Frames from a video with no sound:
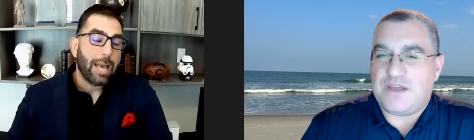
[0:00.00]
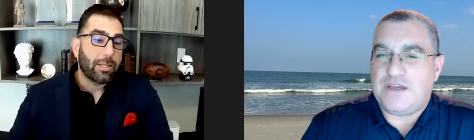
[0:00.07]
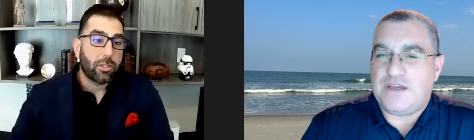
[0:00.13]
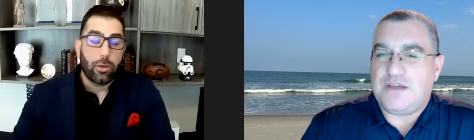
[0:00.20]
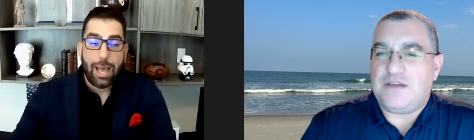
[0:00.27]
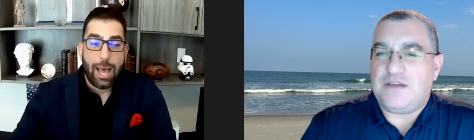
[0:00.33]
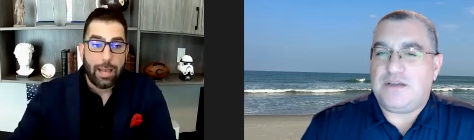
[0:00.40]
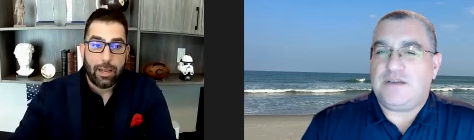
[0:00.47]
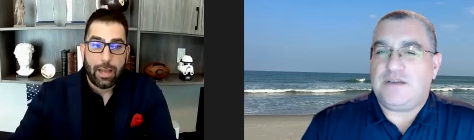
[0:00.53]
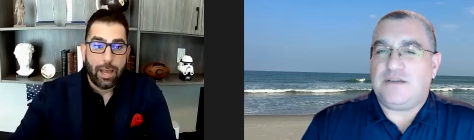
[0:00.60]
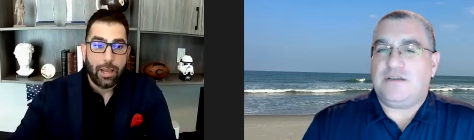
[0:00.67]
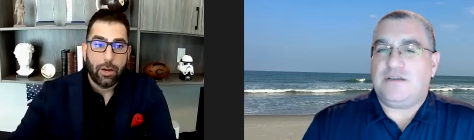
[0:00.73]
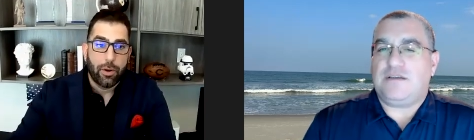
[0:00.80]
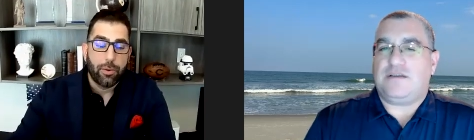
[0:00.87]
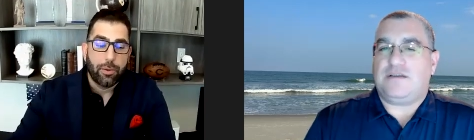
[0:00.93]
Speaker 1: Yeah, so yeah, I
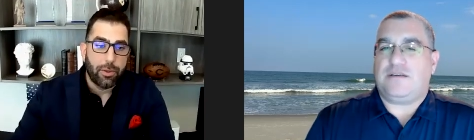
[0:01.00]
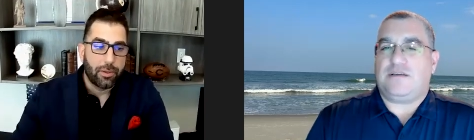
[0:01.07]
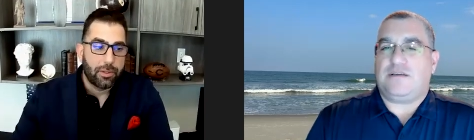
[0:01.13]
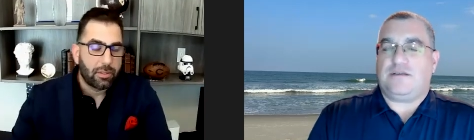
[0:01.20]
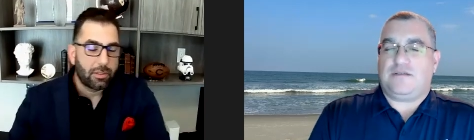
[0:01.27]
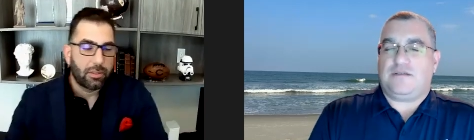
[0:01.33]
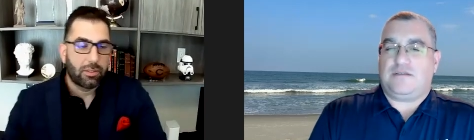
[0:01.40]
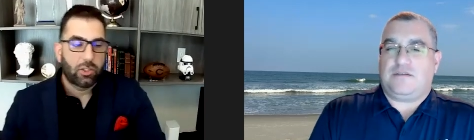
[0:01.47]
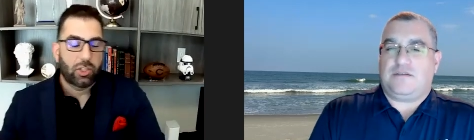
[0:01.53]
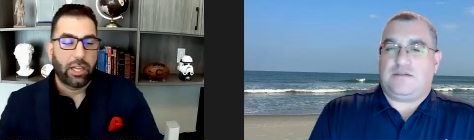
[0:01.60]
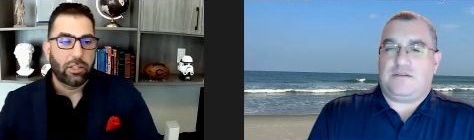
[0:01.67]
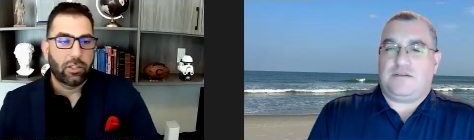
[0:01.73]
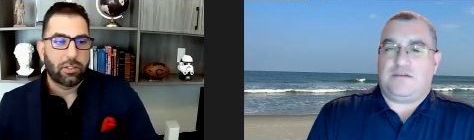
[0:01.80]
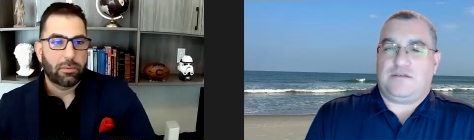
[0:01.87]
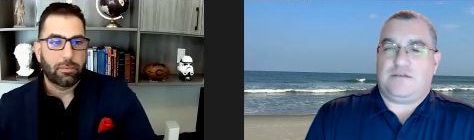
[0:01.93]
agree with you. It's
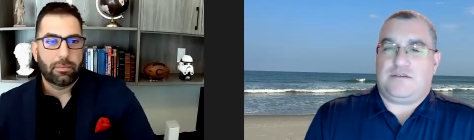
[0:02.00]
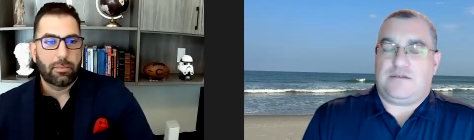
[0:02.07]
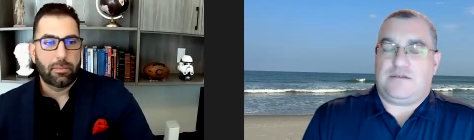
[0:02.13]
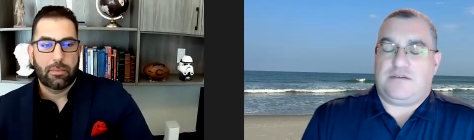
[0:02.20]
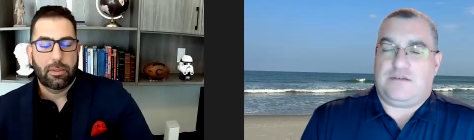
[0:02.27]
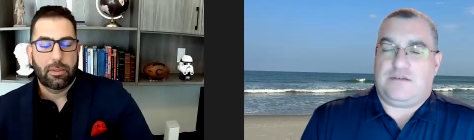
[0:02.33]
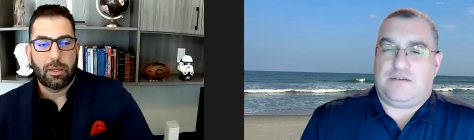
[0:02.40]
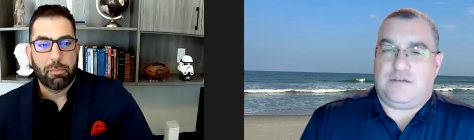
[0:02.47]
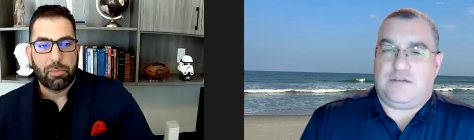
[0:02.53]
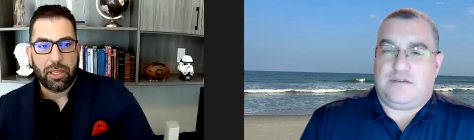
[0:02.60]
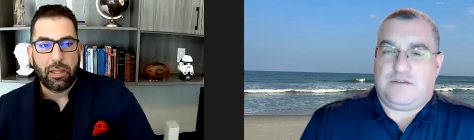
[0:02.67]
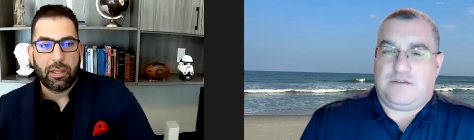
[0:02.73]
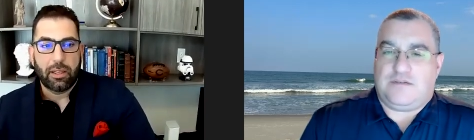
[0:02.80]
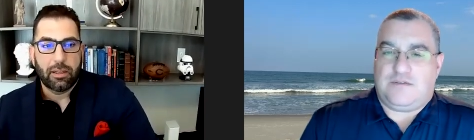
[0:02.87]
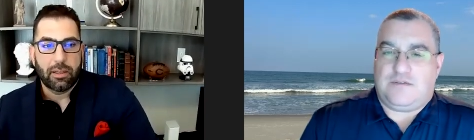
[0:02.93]
changed
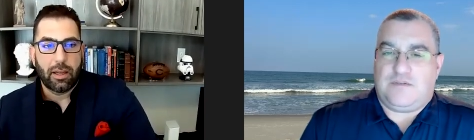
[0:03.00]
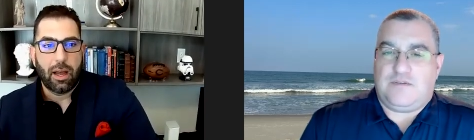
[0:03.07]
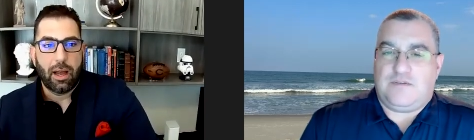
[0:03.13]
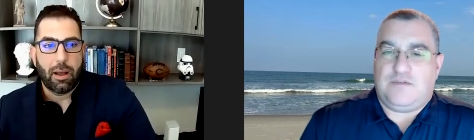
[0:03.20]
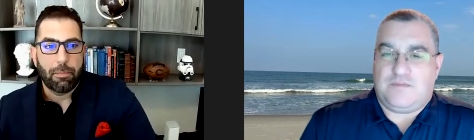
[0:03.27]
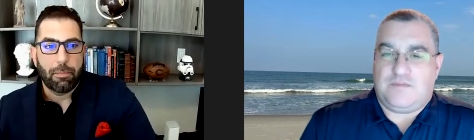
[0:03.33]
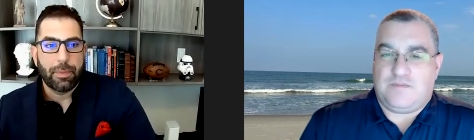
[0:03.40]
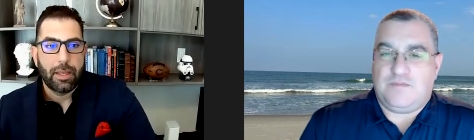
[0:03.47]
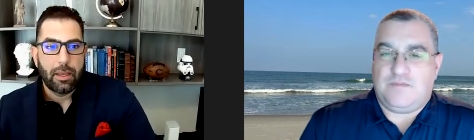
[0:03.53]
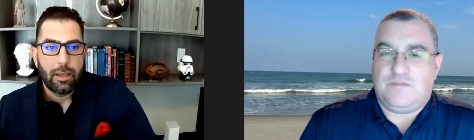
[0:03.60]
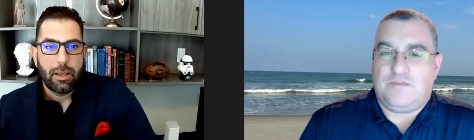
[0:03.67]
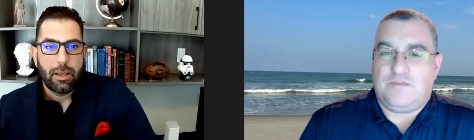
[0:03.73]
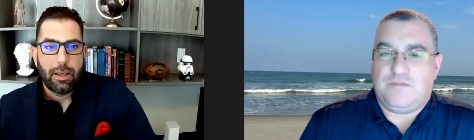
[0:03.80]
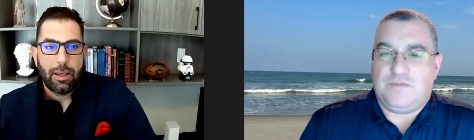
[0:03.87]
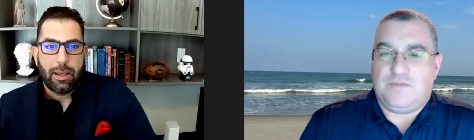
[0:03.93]
completely.
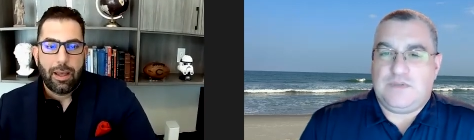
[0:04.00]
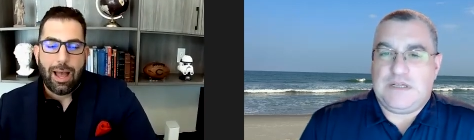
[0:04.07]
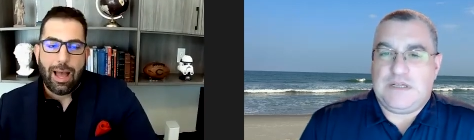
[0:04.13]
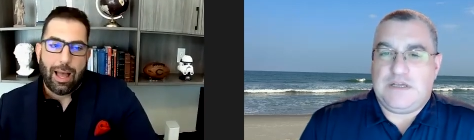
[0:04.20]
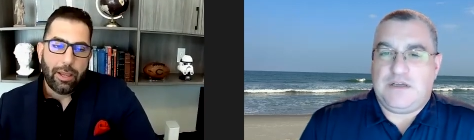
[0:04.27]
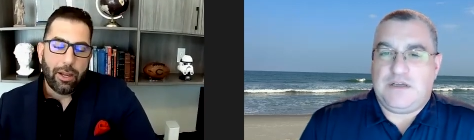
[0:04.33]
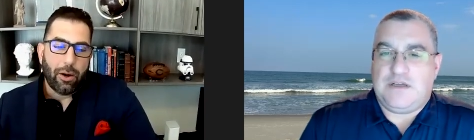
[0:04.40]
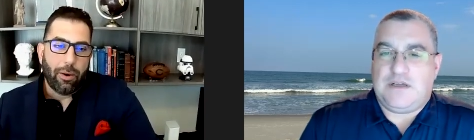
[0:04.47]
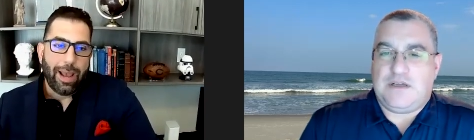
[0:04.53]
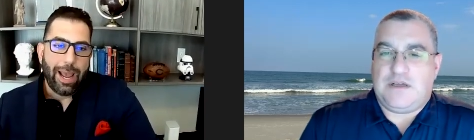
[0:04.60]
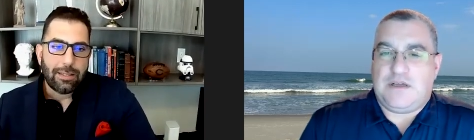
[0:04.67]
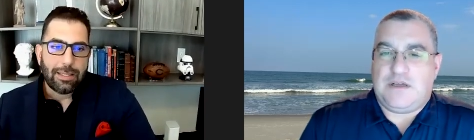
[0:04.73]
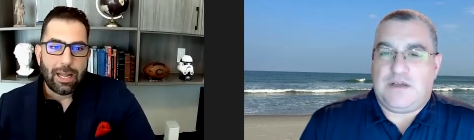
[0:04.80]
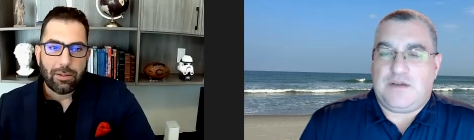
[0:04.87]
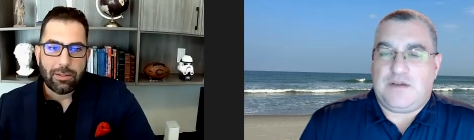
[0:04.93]
You know,
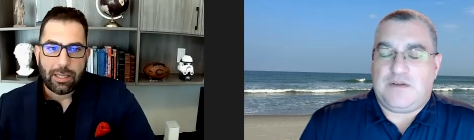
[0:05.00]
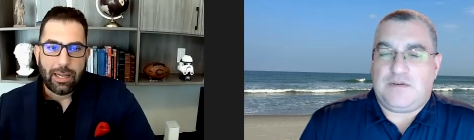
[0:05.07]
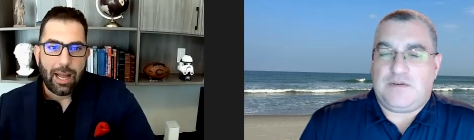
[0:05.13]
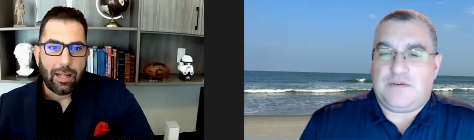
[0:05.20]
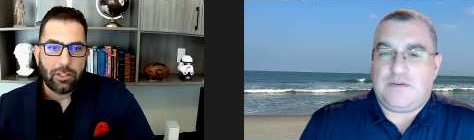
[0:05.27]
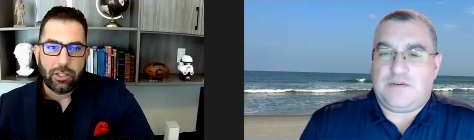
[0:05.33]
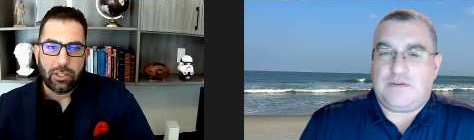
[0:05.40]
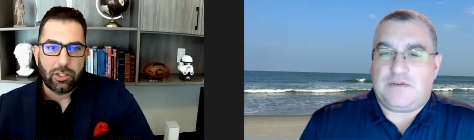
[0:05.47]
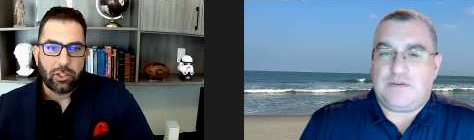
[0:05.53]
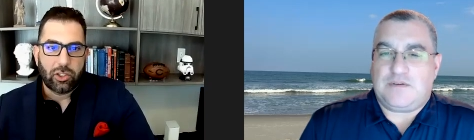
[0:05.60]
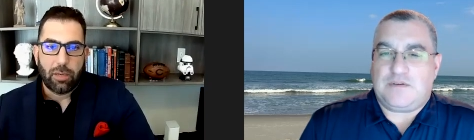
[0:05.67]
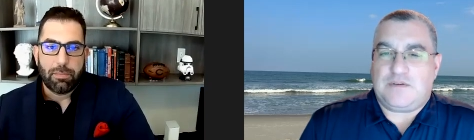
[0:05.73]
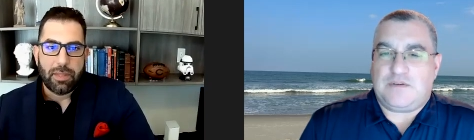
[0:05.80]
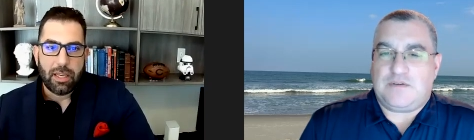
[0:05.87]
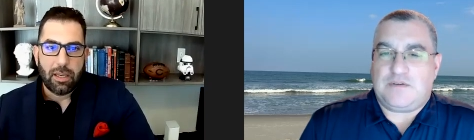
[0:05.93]
hands down, technology has
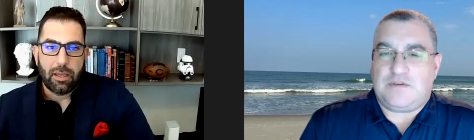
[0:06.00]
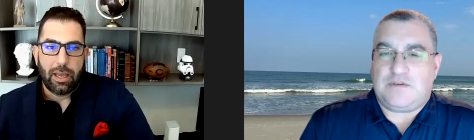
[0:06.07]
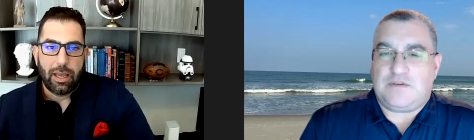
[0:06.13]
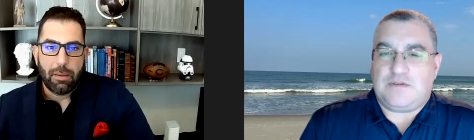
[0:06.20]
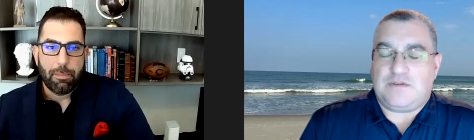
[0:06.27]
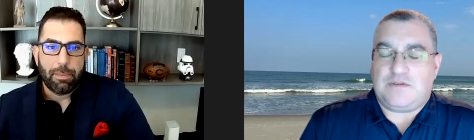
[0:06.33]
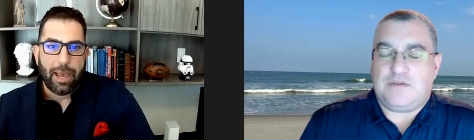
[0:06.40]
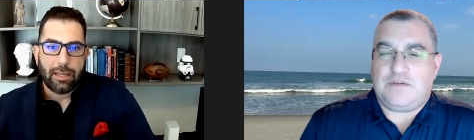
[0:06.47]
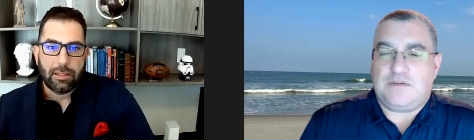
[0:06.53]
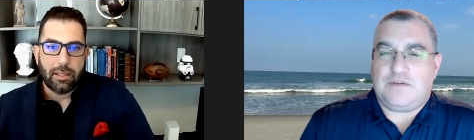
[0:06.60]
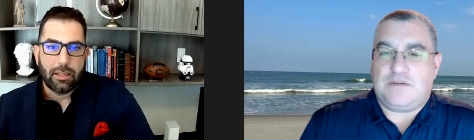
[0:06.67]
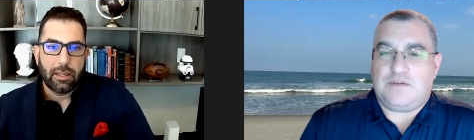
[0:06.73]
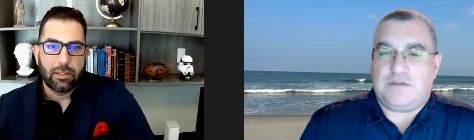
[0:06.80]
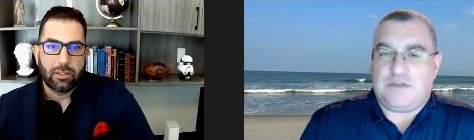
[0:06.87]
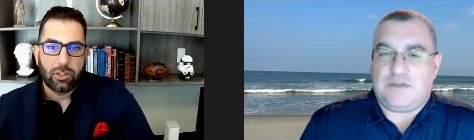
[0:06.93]
shaped and impacted
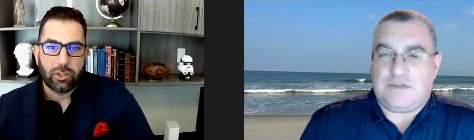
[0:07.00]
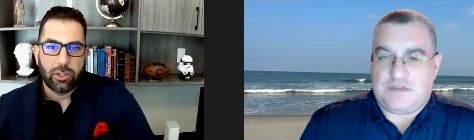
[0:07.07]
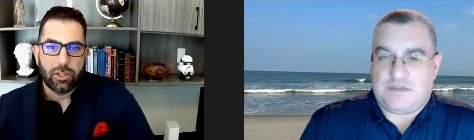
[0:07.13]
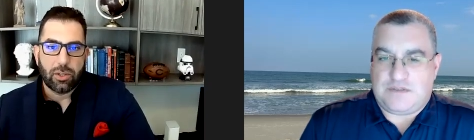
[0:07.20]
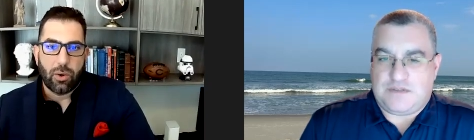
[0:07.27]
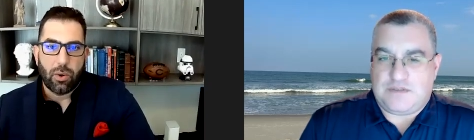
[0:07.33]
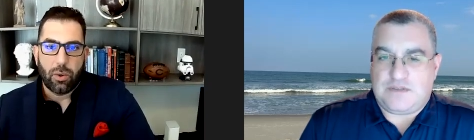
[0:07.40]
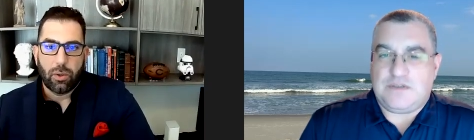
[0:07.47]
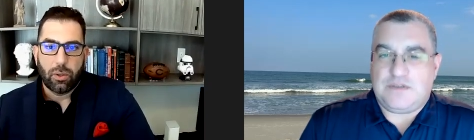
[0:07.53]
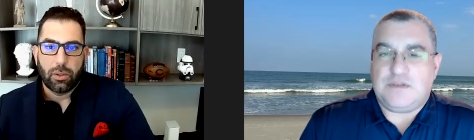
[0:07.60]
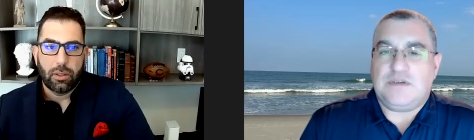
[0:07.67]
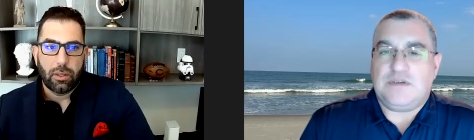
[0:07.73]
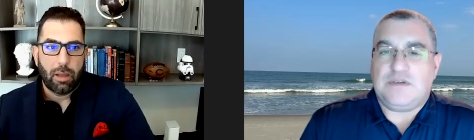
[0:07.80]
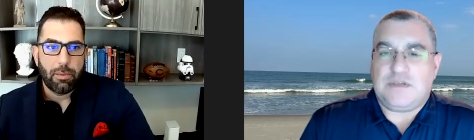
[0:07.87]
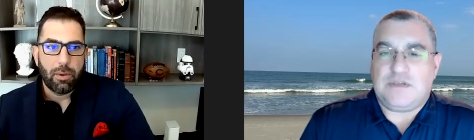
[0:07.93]
the industry as a
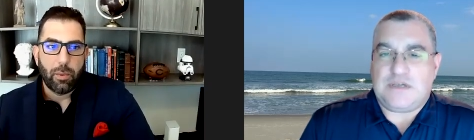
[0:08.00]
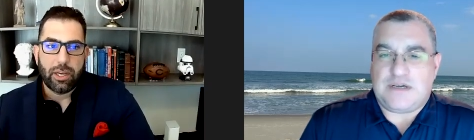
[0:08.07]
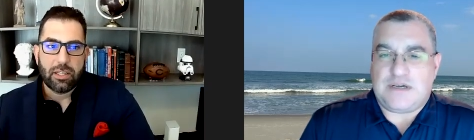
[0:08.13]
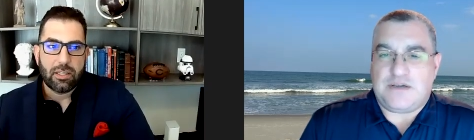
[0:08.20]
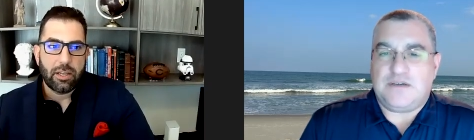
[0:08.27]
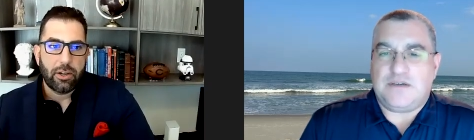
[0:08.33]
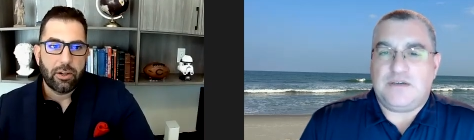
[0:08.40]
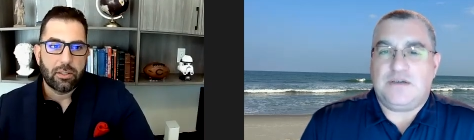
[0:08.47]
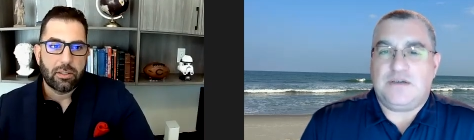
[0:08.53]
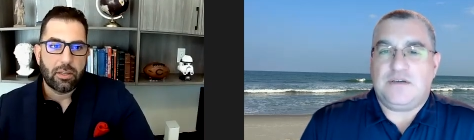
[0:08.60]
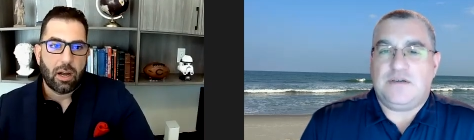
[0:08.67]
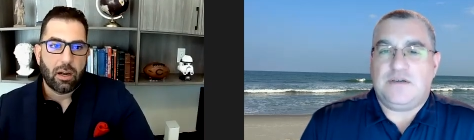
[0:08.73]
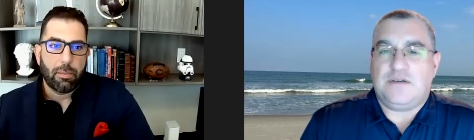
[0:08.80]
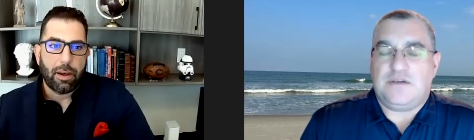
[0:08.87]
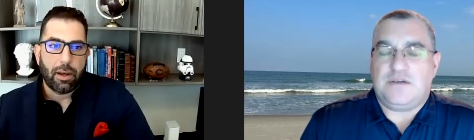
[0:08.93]
whole. I mean, we could sit here and
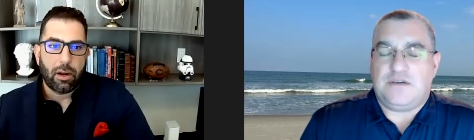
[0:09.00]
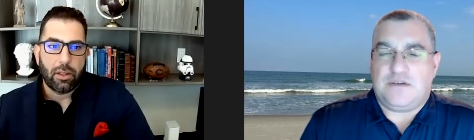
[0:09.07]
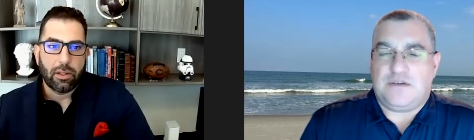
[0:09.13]
talk about